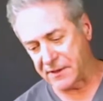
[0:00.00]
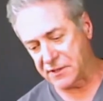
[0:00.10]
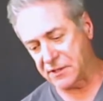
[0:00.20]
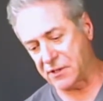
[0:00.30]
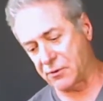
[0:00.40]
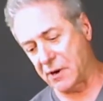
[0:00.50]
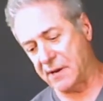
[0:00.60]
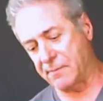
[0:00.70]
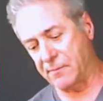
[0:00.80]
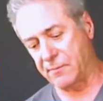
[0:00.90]
This is a
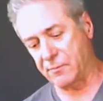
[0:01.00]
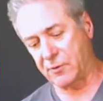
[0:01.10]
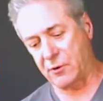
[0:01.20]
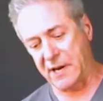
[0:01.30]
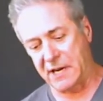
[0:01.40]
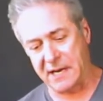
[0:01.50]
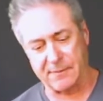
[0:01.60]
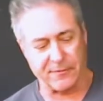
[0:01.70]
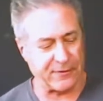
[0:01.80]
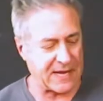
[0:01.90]
great
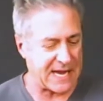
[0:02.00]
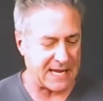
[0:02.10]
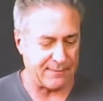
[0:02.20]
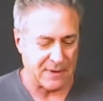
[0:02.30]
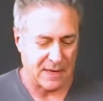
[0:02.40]
item for that.